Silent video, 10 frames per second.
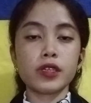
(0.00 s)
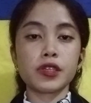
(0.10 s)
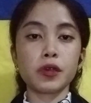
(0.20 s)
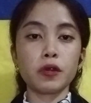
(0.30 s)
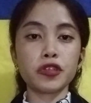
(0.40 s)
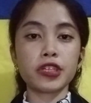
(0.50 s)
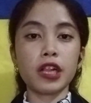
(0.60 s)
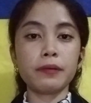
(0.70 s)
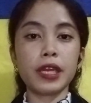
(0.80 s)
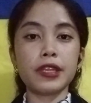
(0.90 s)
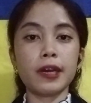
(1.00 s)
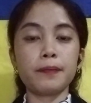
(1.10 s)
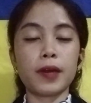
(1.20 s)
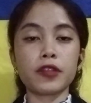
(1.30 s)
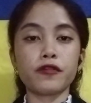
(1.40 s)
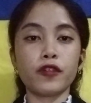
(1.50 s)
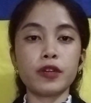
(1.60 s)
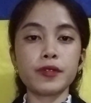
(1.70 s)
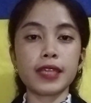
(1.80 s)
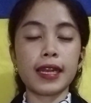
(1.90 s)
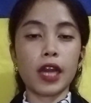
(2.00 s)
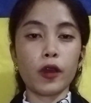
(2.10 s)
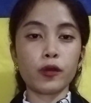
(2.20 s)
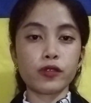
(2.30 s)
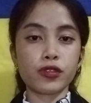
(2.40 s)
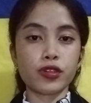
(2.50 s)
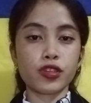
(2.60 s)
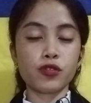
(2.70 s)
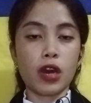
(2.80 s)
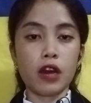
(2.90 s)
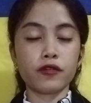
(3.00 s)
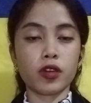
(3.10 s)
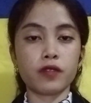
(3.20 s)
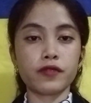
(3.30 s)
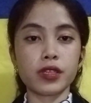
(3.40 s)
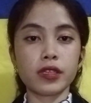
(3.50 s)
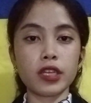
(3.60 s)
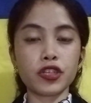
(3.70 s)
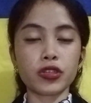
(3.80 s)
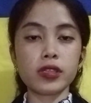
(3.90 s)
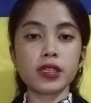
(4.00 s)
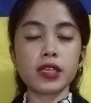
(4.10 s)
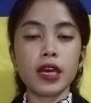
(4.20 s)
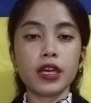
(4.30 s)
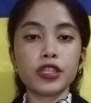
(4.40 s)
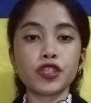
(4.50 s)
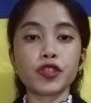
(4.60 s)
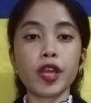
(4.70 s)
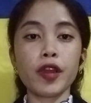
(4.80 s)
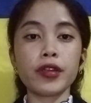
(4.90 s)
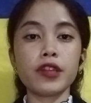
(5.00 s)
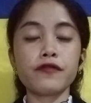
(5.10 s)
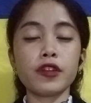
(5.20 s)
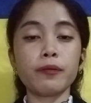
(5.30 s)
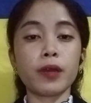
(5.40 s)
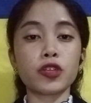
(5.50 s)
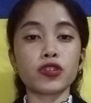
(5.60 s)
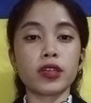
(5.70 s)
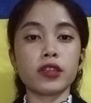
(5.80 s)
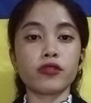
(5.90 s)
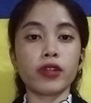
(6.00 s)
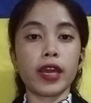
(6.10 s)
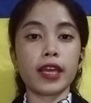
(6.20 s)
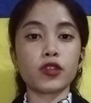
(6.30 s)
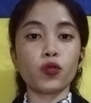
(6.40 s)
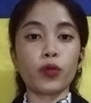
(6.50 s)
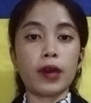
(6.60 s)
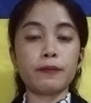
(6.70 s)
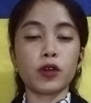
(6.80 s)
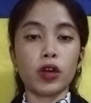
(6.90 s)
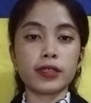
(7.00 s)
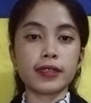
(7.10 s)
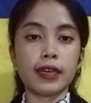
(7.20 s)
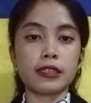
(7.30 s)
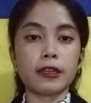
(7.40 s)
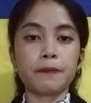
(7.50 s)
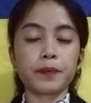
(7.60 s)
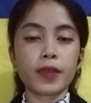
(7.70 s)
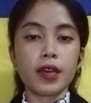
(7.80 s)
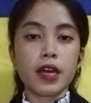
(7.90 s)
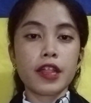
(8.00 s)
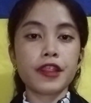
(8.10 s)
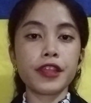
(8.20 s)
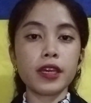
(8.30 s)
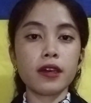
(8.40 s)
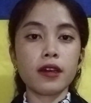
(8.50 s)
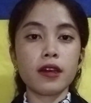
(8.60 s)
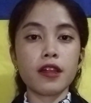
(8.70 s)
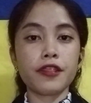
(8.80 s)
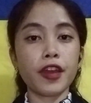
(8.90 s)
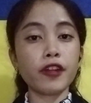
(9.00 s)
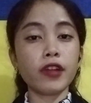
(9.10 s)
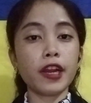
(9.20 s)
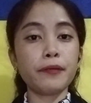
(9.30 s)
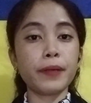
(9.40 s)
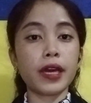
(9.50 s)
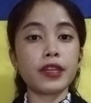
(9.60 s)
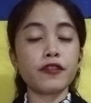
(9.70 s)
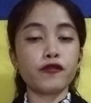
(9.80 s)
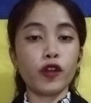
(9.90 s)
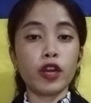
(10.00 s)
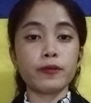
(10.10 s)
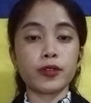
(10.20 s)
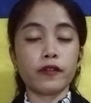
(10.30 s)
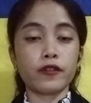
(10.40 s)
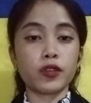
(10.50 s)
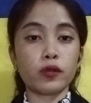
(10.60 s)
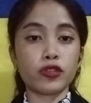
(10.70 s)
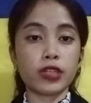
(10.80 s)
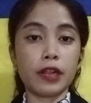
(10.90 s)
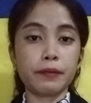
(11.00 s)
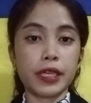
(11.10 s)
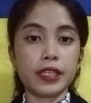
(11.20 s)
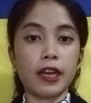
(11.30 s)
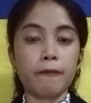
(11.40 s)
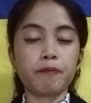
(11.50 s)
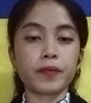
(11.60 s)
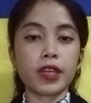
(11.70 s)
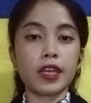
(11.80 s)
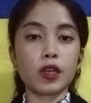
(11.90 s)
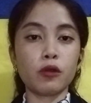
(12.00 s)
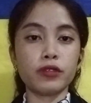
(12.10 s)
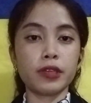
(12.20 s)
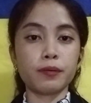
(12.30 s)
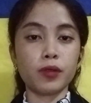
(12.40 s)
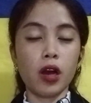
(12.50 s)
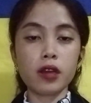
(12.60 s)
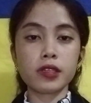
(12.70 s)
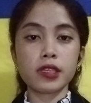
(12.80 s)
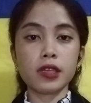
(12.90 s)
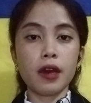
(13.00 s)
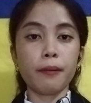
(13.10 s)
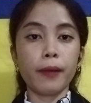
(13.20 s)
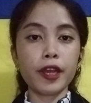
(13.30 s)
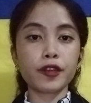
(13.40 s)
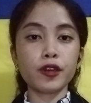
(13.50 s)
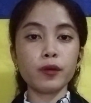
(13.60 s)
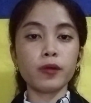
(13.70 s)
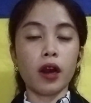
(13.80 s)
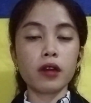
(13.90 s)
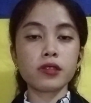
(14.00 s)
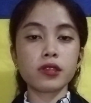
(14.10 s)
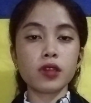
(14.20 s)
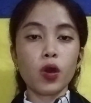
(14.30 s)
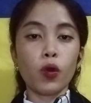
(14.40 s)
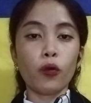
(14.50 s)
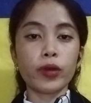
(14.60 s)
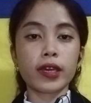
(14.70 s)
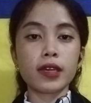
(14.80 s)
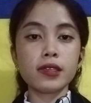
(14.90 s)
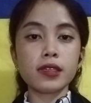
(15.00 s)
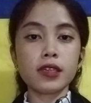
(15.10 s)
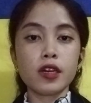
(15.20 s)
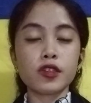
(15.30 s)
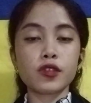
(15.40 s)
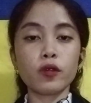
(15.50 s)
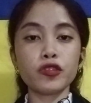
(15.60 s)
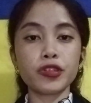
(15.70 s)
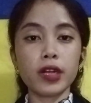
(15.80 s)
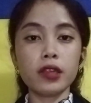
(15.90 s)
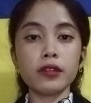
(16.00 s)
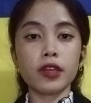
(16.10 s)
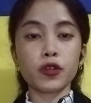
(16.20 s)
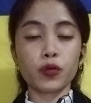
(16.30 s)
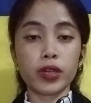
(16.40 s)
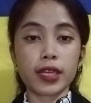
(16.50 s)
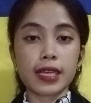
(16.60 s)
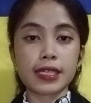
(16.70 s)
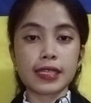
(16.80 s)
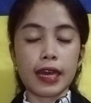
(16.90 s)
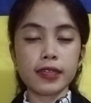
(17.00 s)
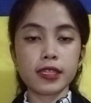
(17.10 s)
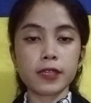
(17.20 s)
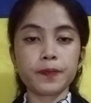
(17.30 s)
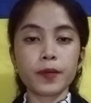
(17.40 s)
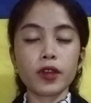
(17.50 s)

Social media platforms allow users to have conversations, share information, and create web content. The, there are many forms of social media, including blogs, microblogs, wikis, social networking sites,